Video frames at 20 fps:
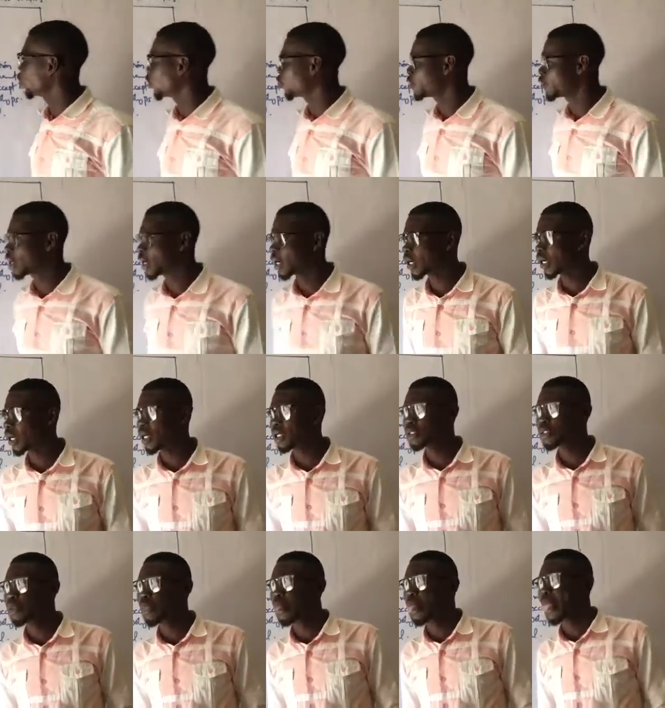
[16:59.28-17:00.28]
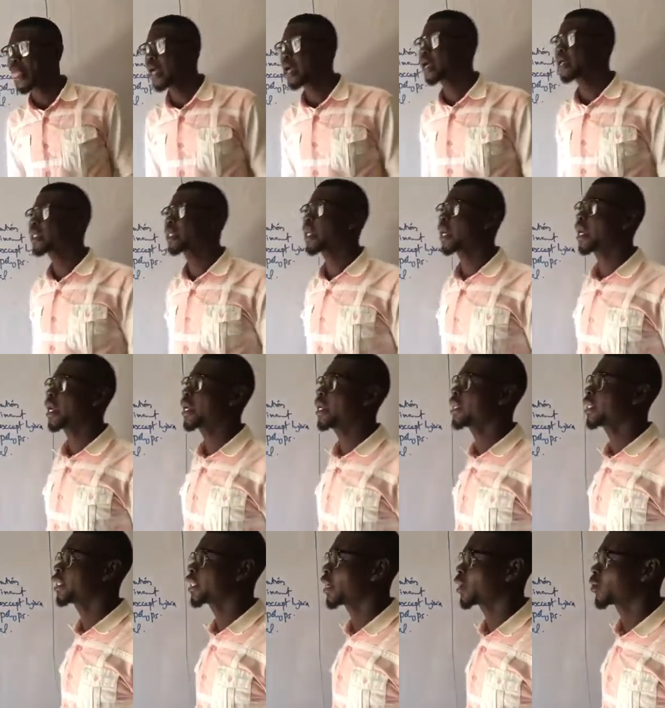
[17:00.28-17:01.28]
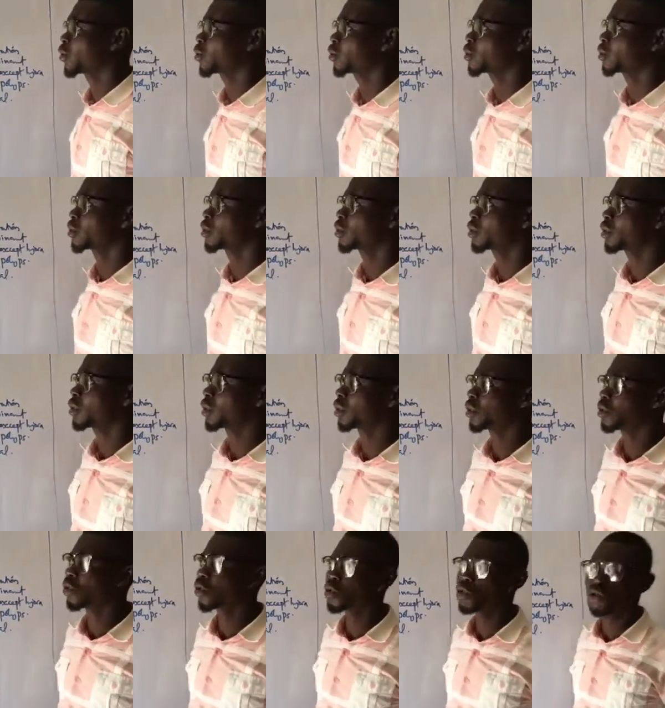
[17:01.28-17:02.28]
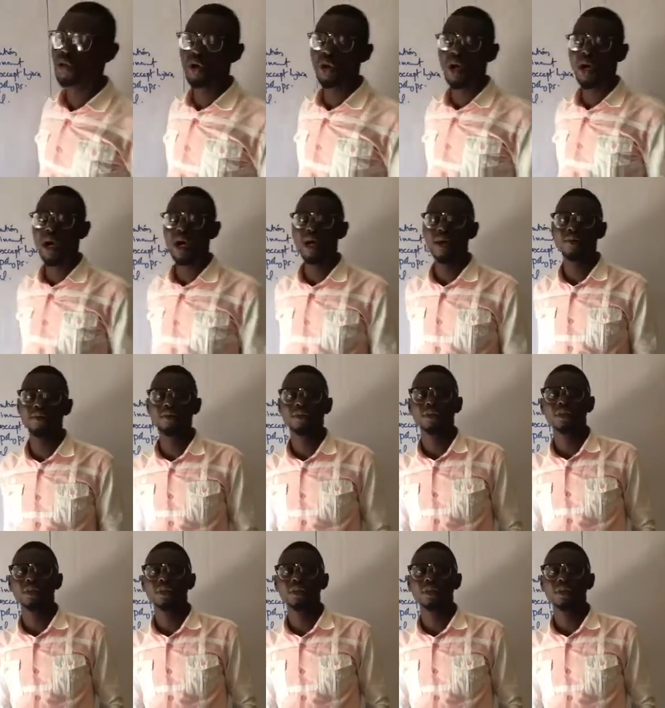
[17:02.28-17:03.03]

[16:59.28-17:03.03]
of that class. And their enteron does not have